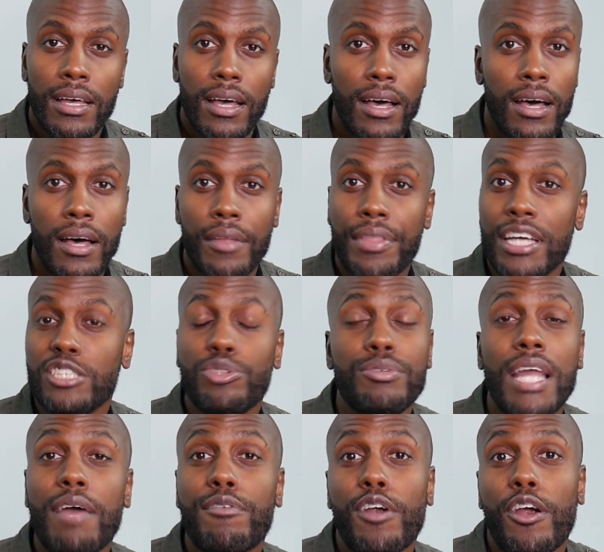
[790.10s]
uh, that you
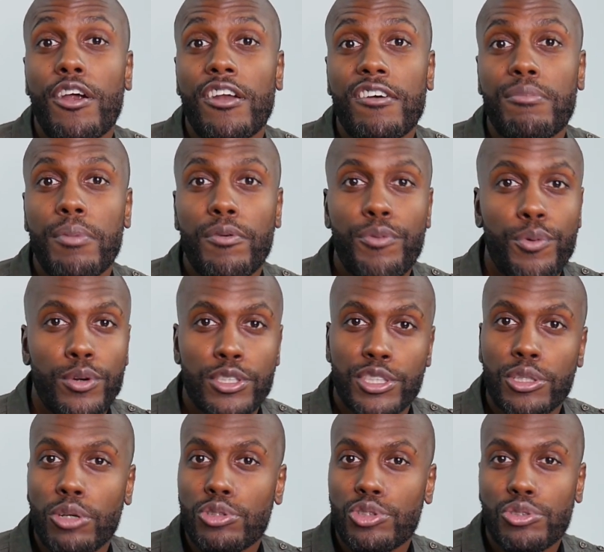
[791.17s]
never heard of before,
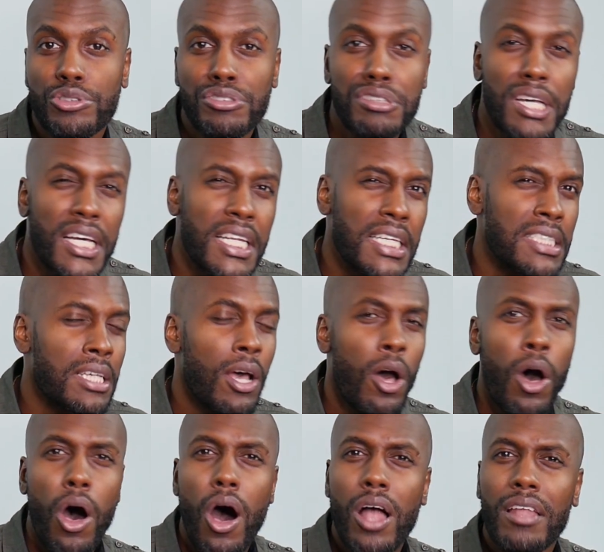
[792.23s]
social studies,
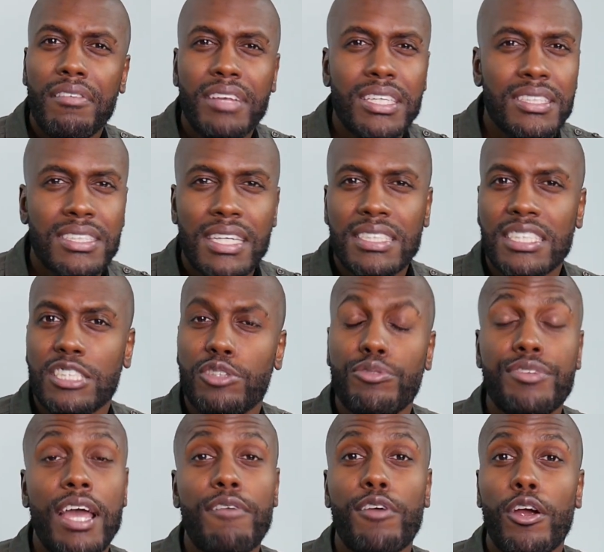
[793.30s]
all of these things that you
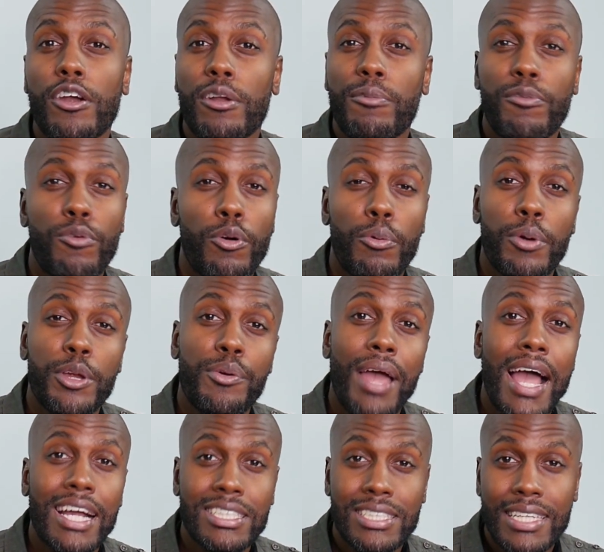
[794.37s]
never heard of before, where you
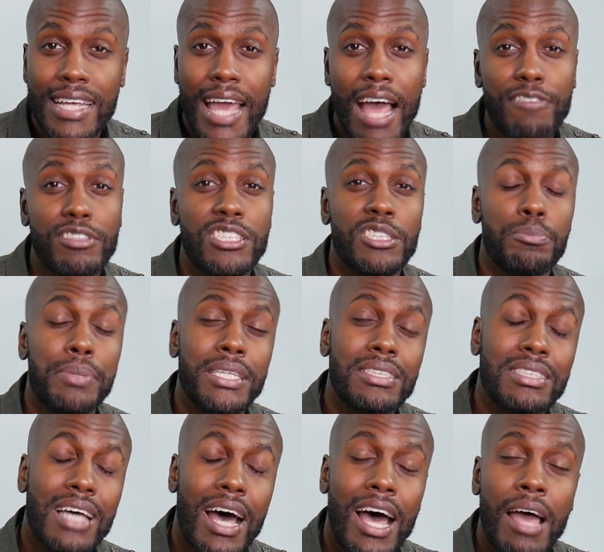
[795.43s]
actually have to spend
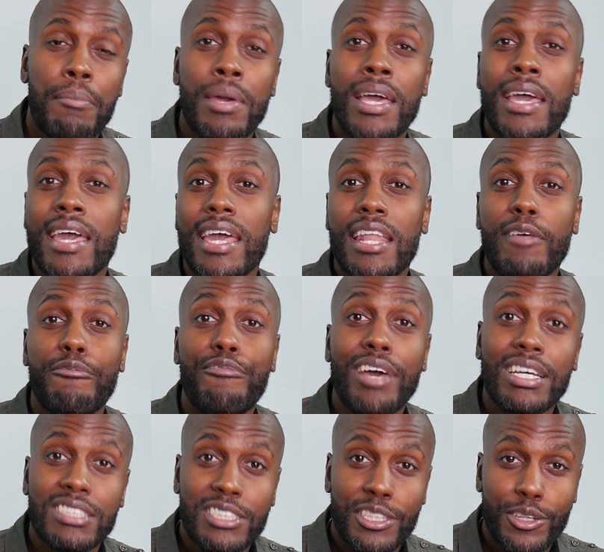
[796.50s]
time and
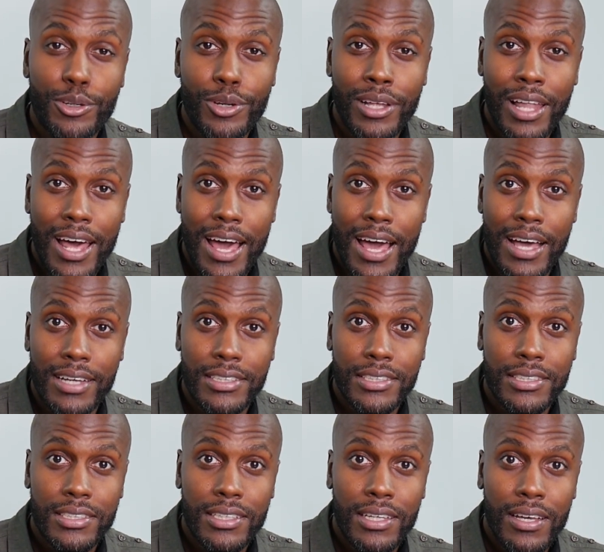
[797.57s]
invest in your glass.